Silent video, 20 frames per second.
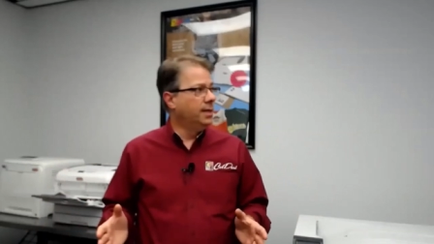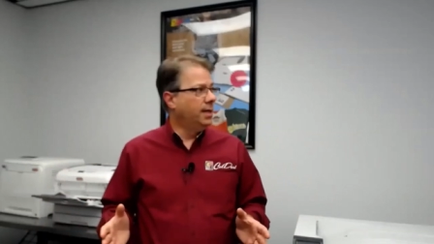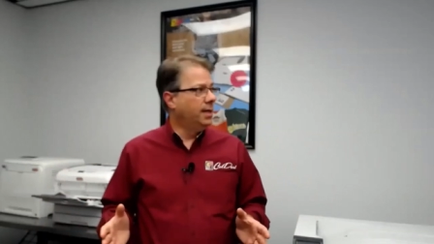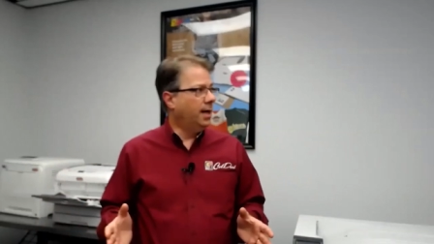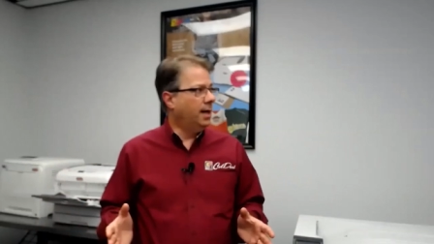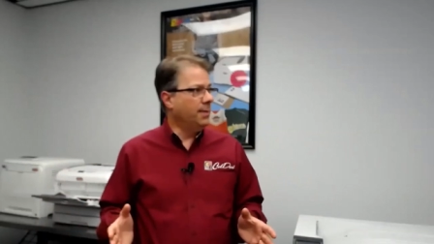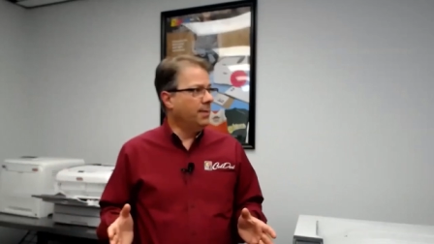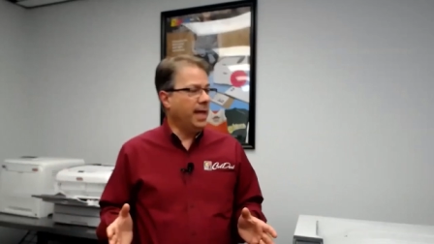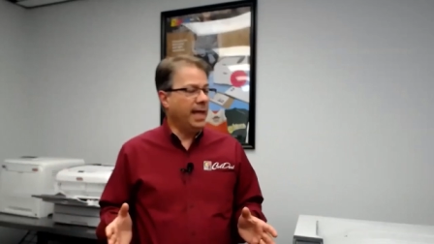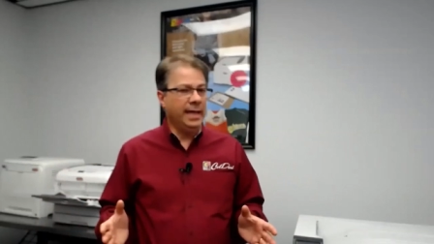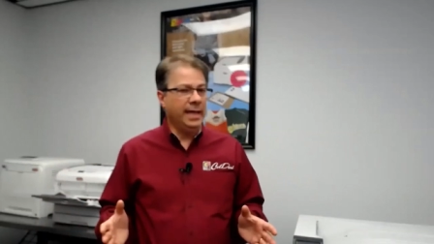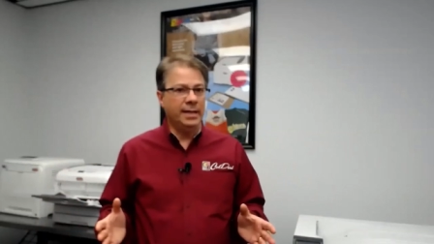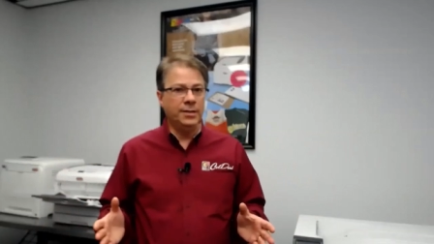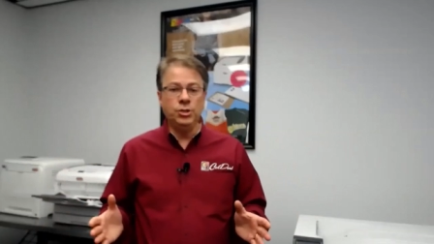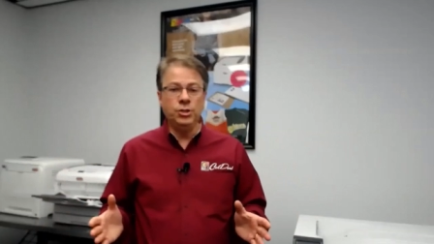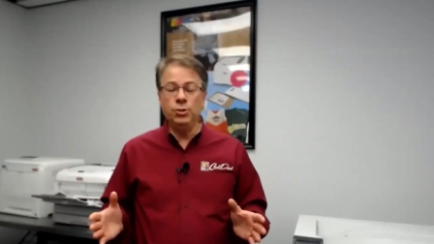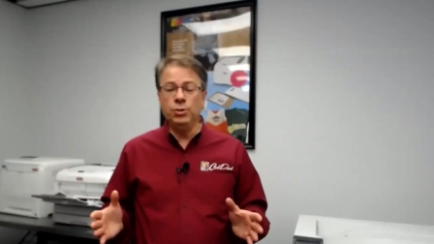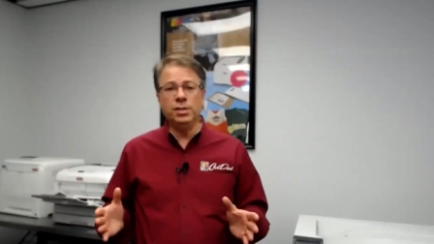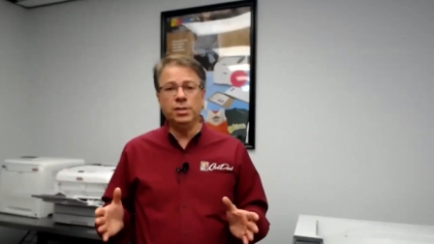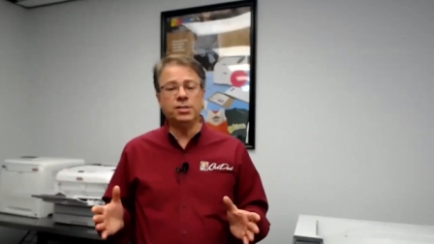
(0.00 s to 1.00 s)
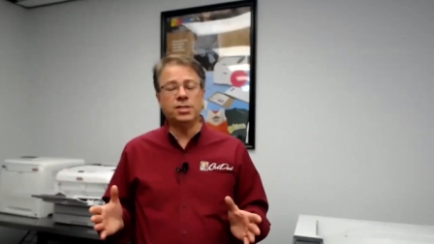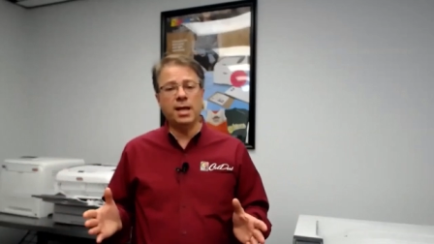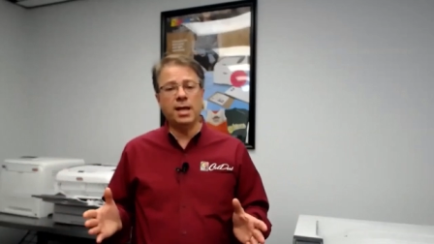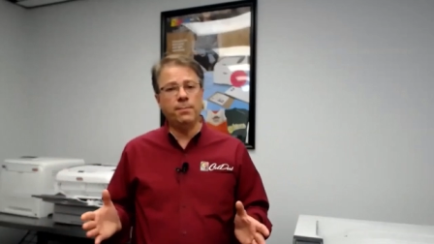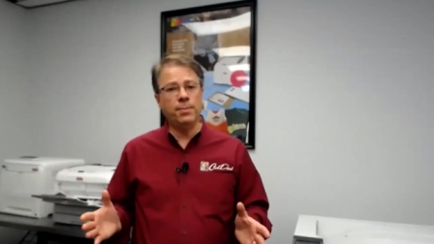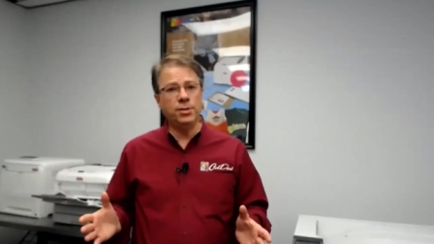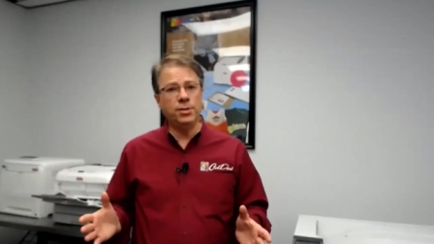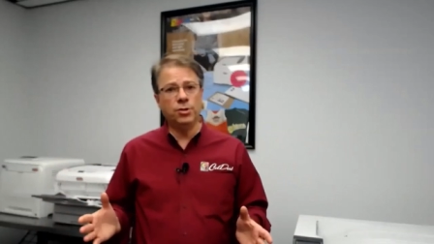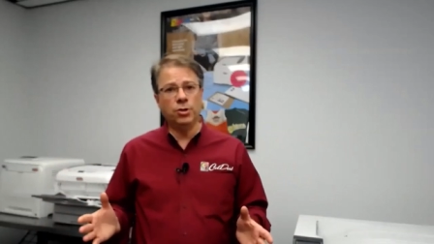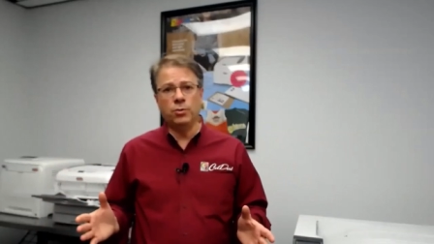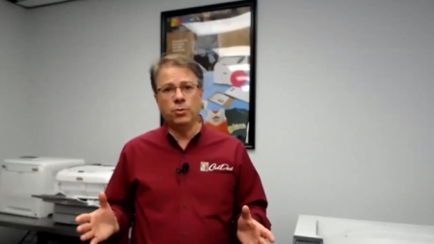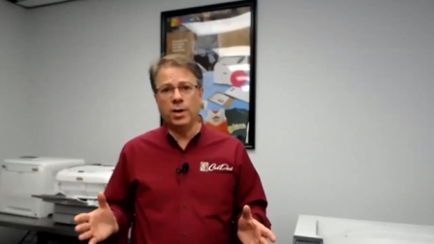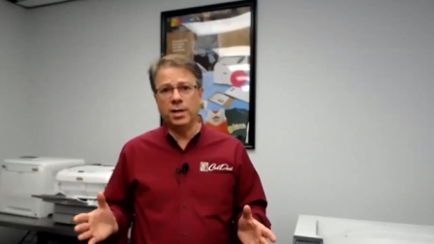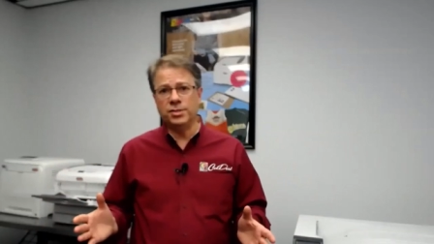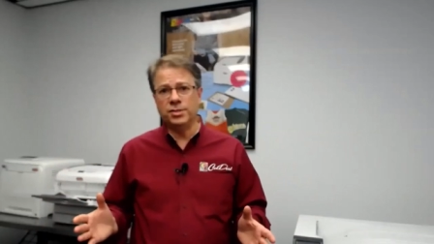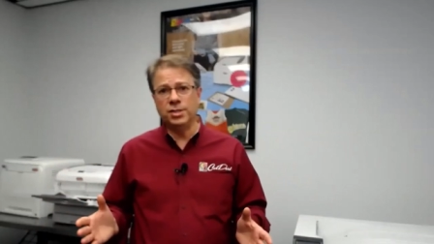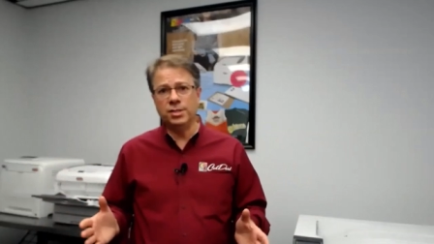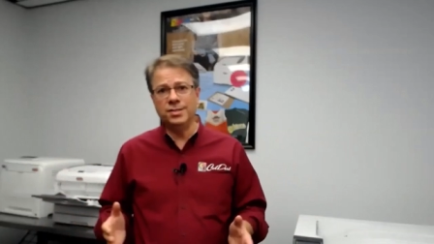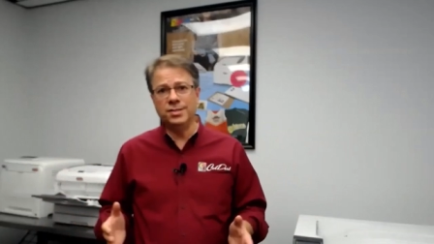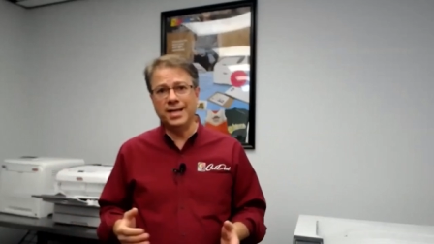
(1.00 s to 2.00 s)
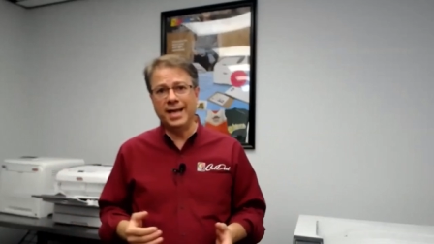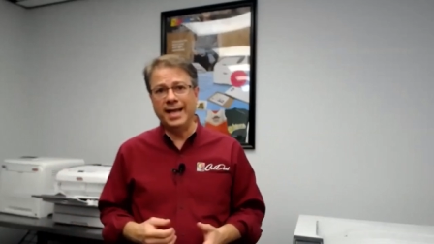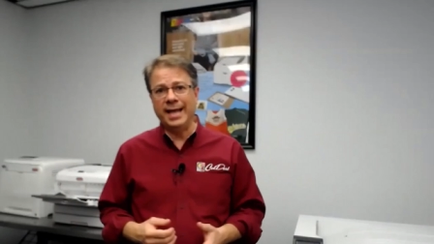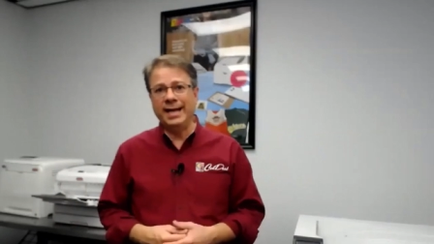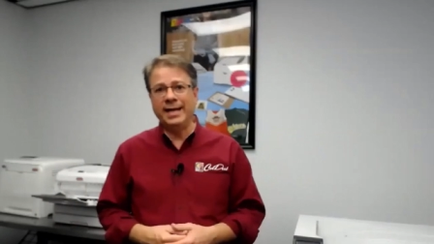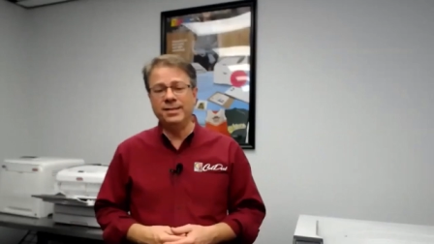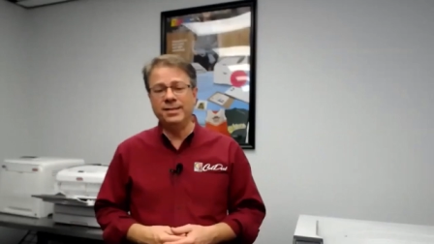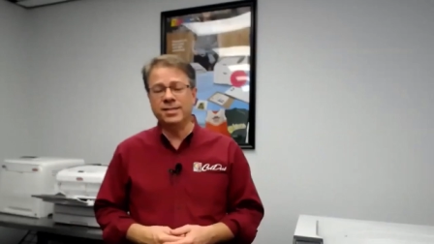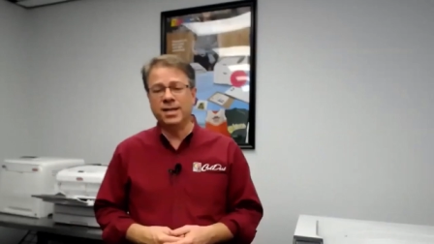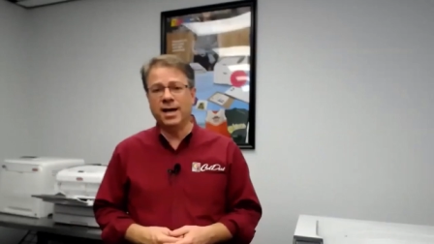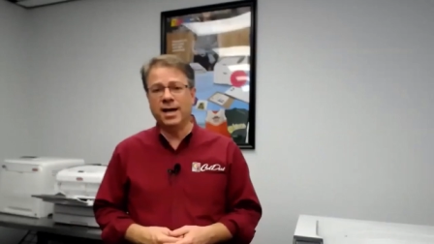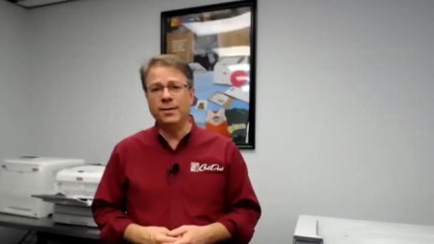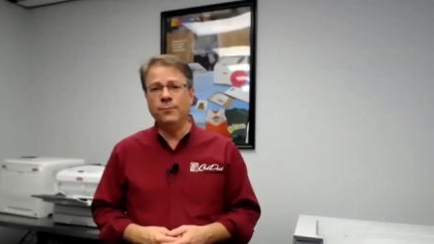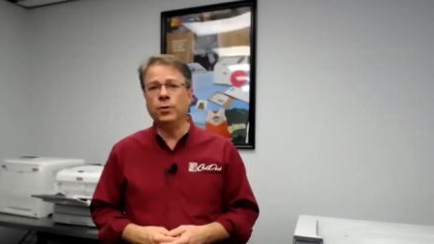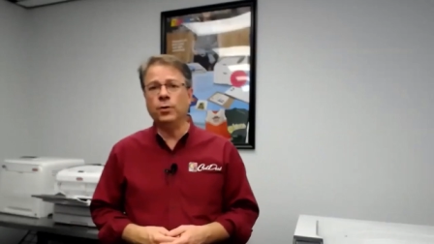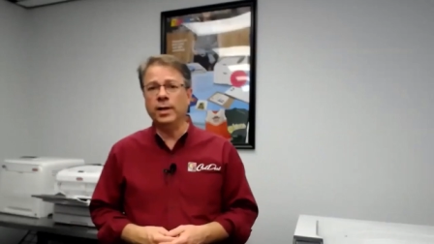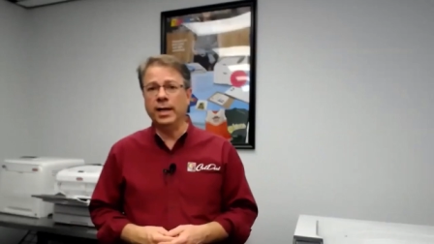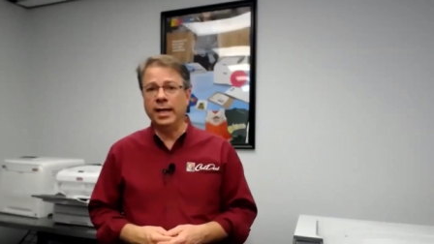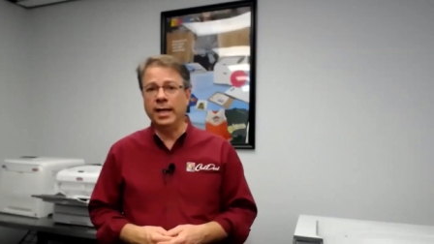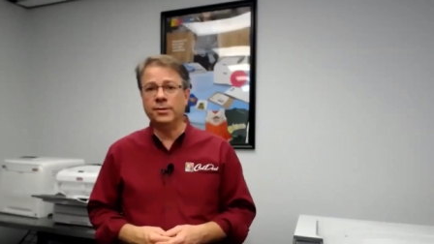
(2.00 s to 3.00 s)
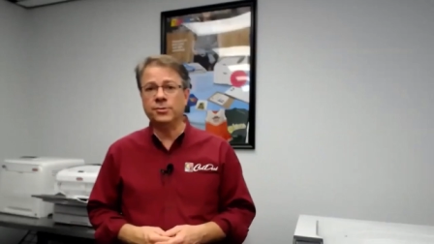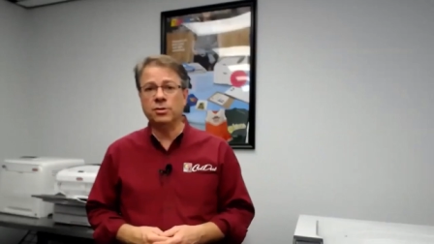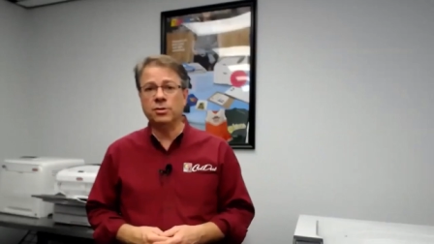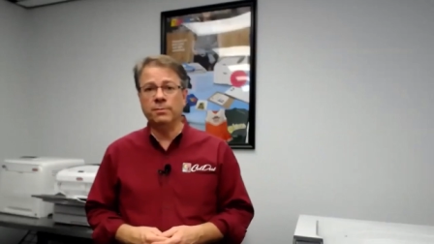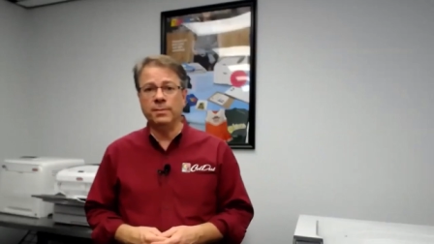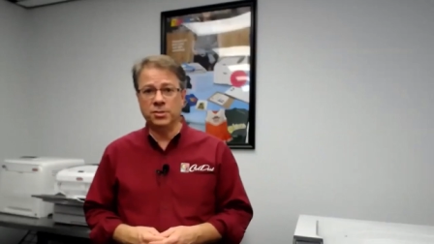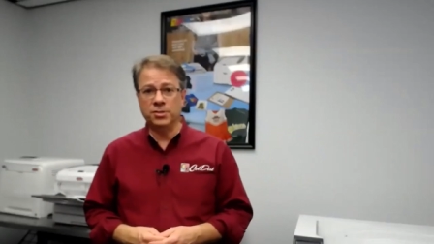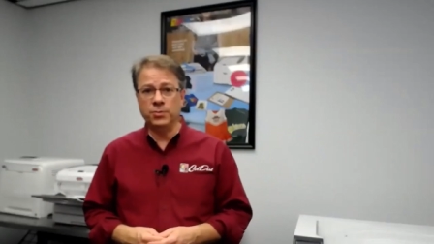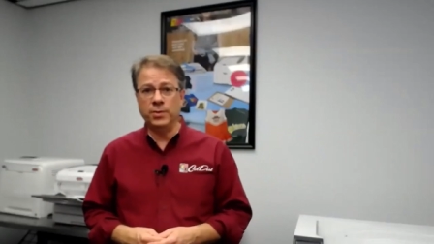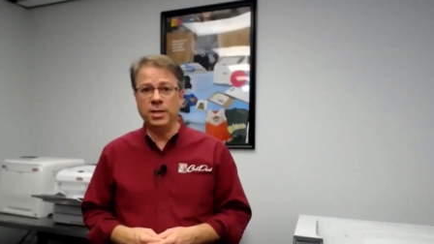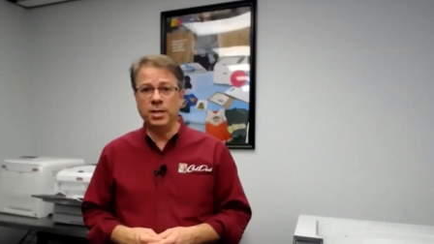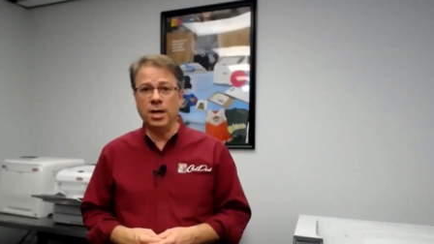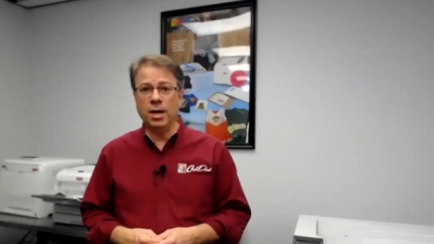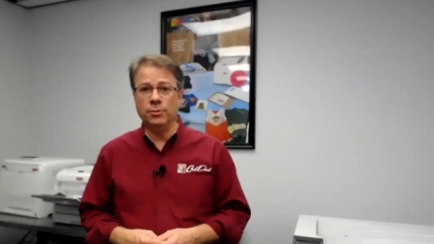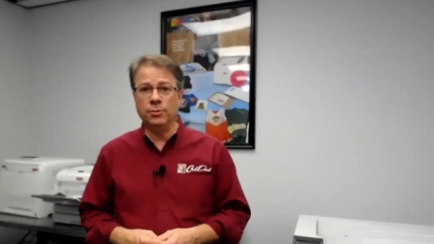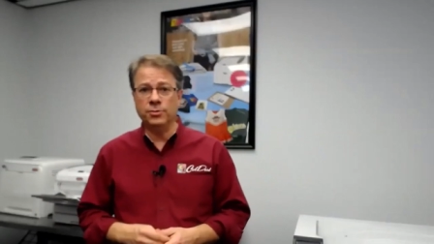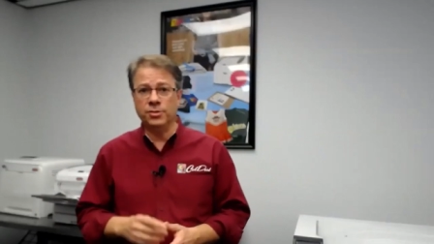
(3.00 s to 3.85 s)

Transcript: Um, and you can type in your questions at any time. We'll answer them as we go.